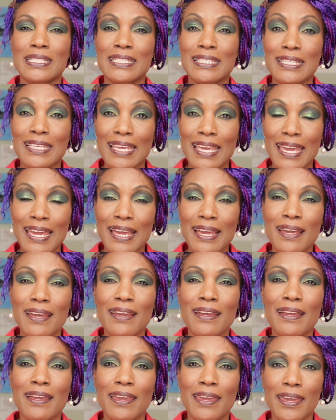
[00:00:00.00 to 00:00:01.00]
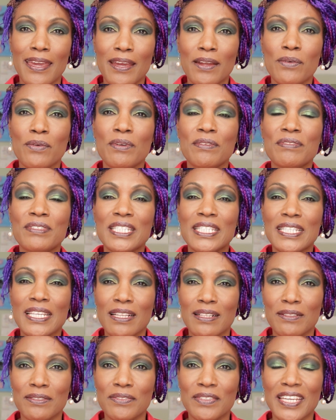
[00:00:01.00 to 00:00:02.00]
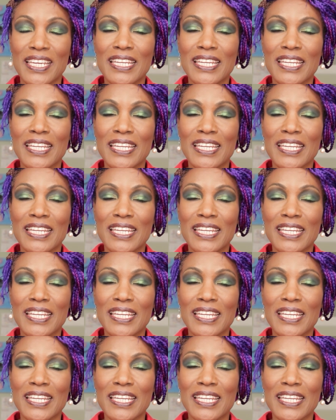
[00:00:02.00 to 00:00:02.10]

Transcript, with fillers: Take care of self.